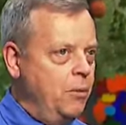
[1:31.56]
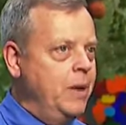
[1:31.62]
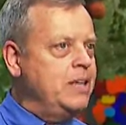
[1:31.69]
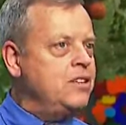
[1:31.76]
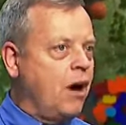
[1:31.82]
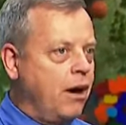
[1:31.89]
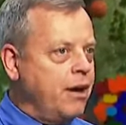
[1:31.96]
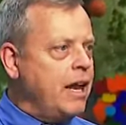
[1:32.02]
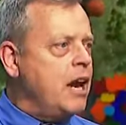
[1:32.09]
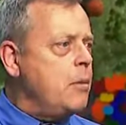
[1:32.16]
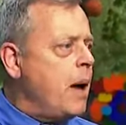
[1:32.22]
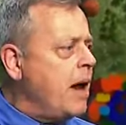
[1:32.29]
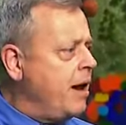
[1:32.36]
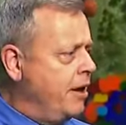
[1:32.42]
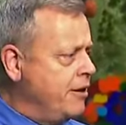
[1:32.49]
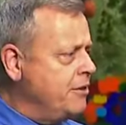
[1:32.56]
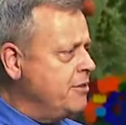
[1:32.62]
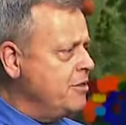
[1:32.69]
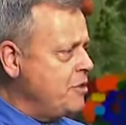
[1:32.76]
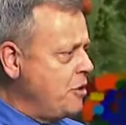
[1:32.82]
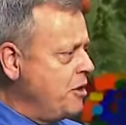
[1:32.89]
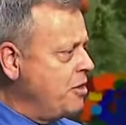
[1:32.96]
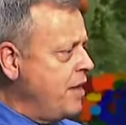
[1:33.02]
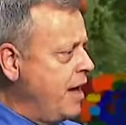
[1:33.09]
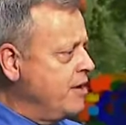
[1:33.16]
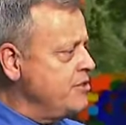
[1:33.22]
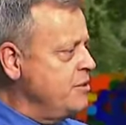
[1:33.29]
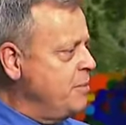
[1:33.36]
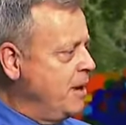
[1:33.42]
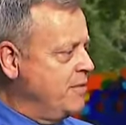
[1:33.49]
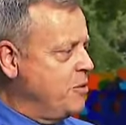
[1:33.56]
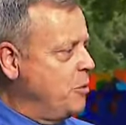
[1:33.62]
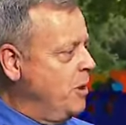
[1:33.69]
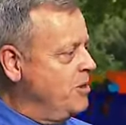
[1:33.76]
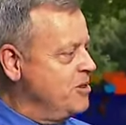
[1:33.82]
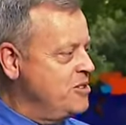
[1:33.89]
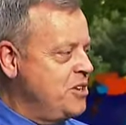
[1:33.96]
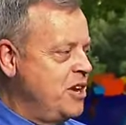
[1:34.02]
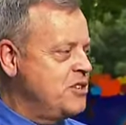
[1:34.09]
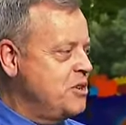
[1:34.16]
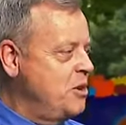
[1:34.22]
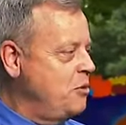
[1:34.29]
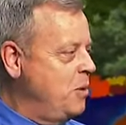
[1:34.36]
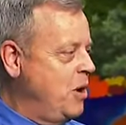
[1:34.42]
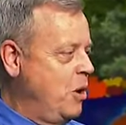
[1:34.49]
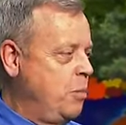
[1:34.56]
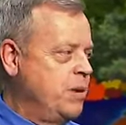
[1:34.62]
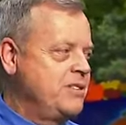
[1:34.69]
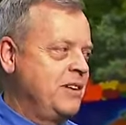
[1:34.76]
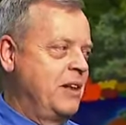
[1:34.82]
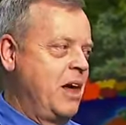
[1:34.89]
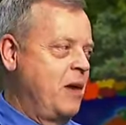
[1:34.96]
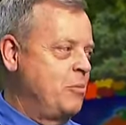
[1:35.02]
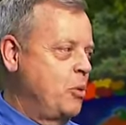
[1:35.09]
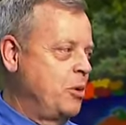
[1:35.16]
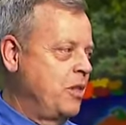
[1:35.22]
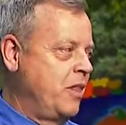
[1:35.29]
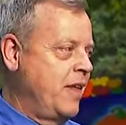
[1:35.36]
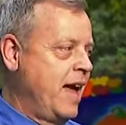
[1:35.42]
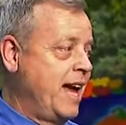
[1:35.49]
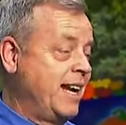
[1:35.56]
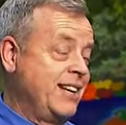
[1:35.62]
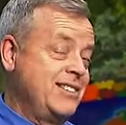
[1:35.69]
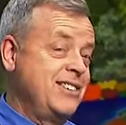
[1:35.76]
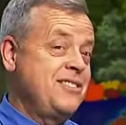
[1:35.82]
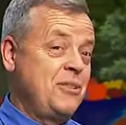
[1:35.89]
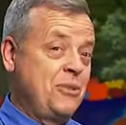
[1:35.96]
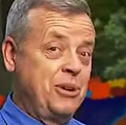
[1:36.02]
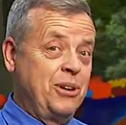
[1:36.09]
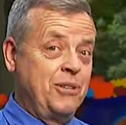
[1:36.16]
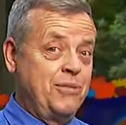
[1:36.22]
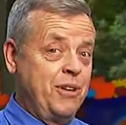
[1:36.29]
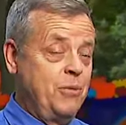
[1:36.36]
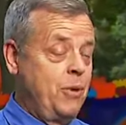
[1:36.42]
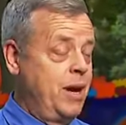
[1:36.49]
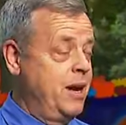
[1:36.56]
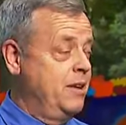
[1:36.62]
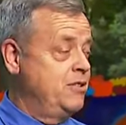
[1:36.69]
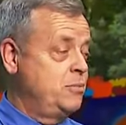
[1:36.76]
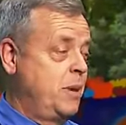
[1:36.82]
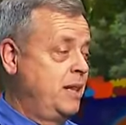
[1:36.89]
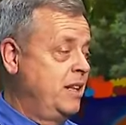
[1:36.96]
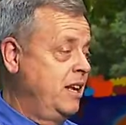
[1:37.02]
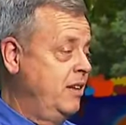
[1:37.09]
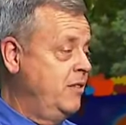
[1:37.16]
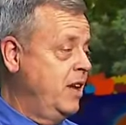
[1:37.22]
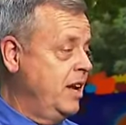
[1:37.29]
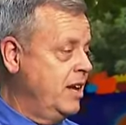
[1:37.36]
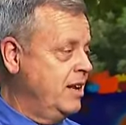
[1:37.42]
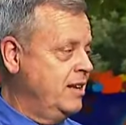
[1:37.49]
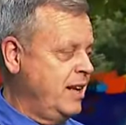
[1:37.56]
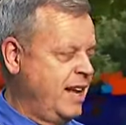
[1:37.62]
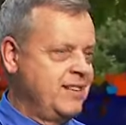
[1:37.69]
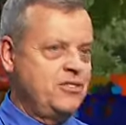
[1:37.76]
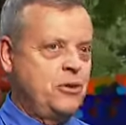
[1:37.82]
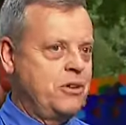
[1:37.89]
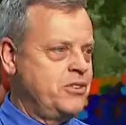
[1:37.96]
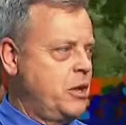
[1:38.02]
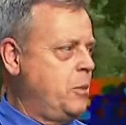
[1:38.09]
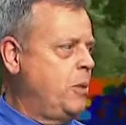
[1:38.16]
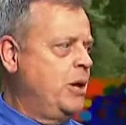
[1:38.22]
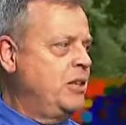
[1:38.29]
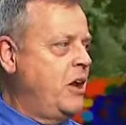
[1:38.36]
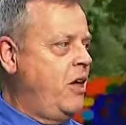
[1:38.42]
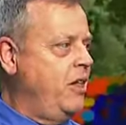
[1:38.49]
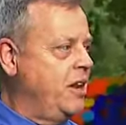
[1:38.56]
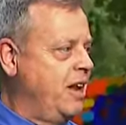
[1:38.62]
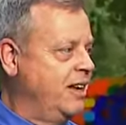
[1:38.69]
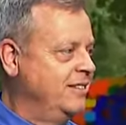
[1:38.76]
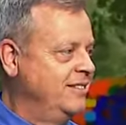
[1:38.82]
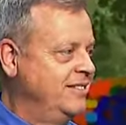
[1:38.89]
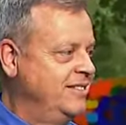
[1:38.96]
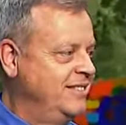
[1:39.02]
We targeted about 130,000, but if the weather stays good, we hope it's a lot more than that, because it's a really fun way to spend the evening and sort of celebrate the holiday.